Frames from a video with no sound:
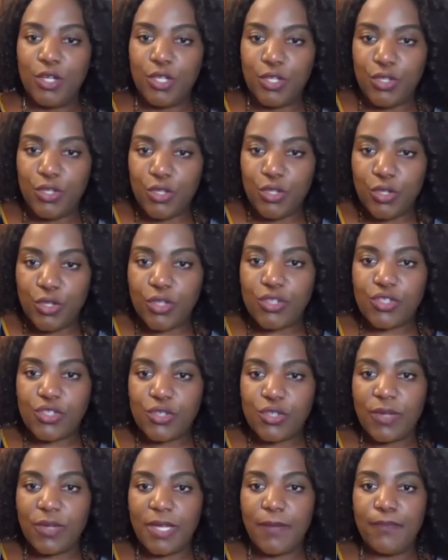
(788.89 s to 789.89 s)

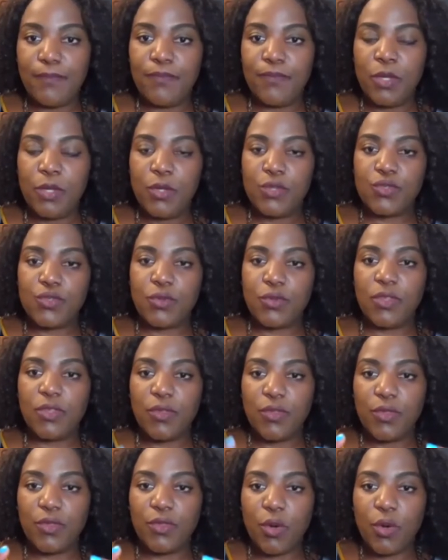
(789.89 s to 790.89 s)
nurture it so
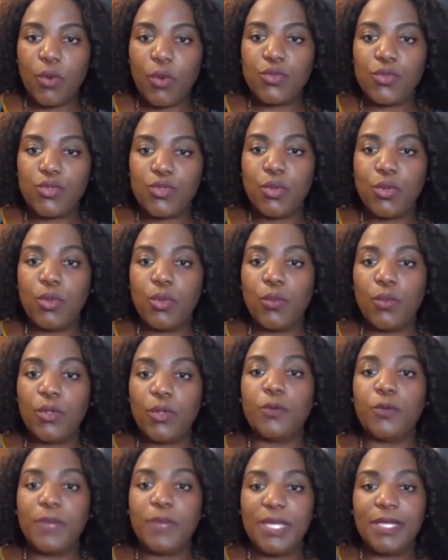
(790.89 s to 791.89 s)
that those who will
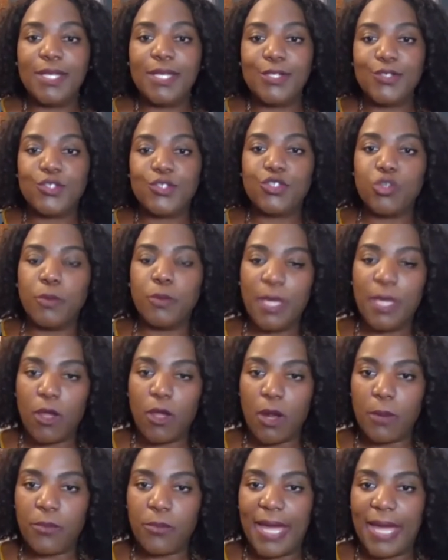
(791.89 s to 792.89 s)
be consuming
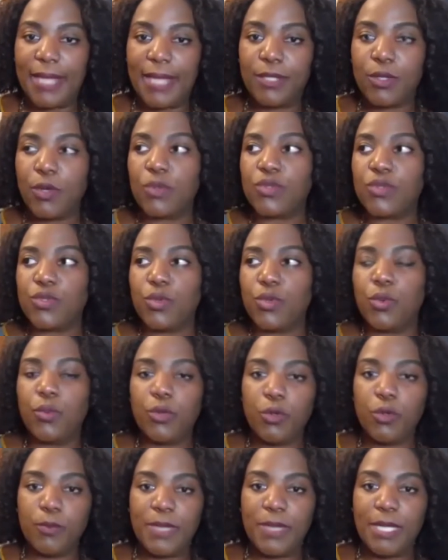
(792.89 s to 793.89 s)
our brand, those who
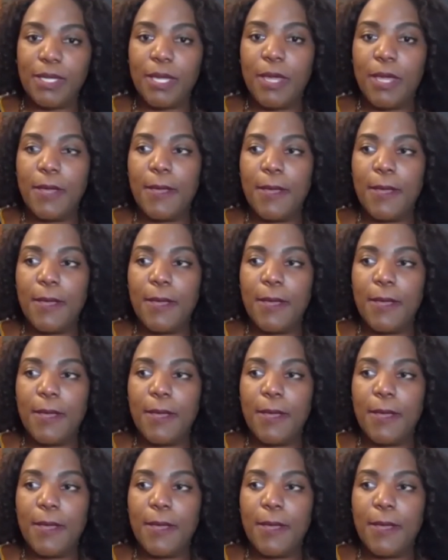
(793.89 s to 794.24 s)
will be